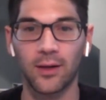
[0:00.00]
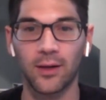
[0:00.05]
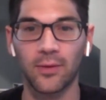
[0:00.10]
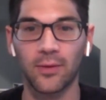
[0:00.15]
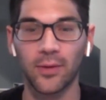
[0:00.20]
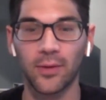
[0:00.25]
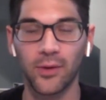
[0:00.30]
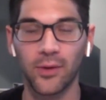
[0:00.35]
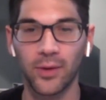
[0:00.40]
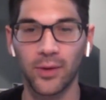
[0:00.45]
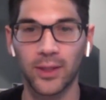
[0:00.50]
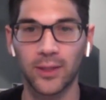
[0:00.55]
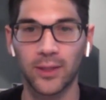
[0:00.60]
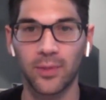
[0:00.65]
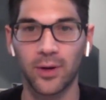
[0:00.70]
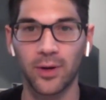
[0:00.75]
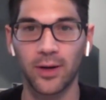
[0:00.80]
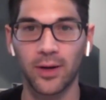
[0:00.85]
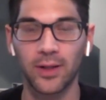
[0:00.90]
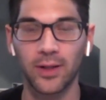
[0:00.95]
interview
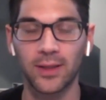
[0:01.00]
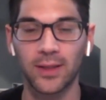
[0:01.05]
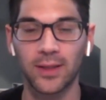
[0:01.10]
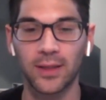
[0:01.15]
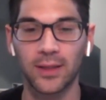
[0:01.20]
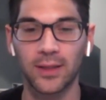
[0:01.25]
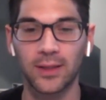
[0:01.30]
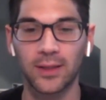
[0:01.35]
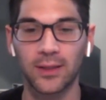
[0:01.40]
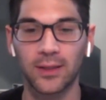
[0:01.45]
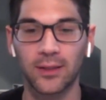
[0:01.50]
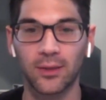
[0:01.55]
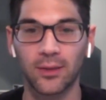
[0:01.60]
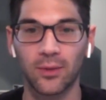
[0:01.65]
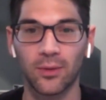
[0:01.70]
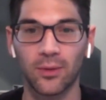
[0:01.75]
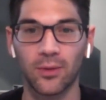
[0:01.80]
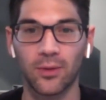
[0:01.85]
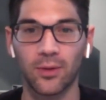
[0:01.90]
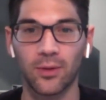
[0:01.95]

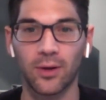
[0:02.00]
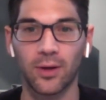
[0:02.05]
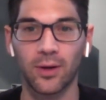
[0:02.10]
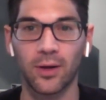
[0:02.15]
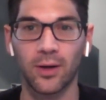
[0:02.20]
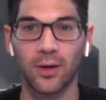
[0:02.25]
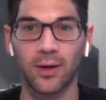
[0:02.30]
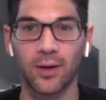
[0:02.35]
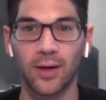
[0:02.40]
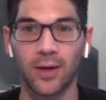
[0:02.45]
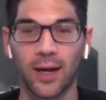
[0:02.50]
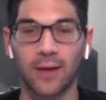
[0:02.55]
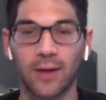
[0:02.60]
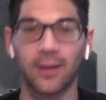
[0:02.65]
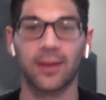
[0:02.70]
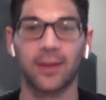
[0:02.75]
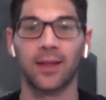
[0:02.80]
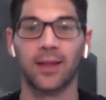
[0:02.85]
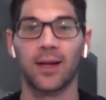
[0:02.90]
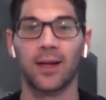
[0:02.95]
experiences or kind
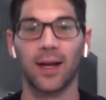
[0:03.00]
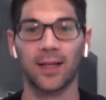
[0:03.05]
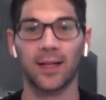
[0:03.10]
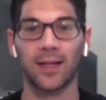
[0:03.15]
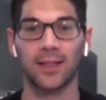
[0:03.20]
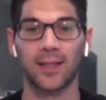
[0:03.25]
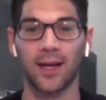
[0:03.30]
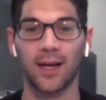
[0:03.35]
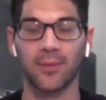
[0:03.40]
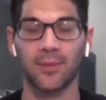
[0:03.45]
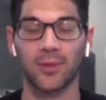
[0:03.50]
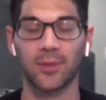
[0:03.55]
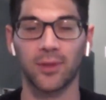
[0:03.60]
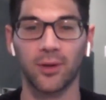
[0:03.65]
of like the next step?